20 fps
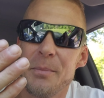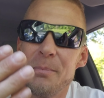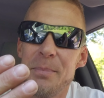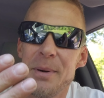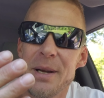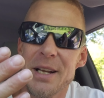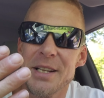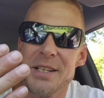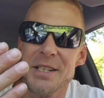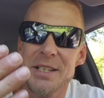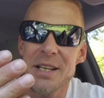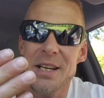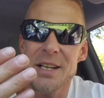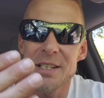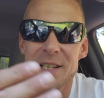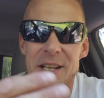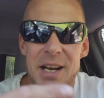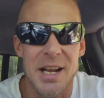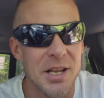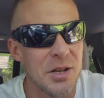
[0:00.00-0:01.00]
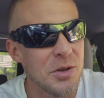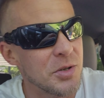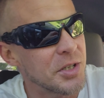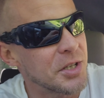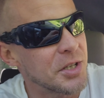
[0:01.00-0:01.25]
biggest things that I use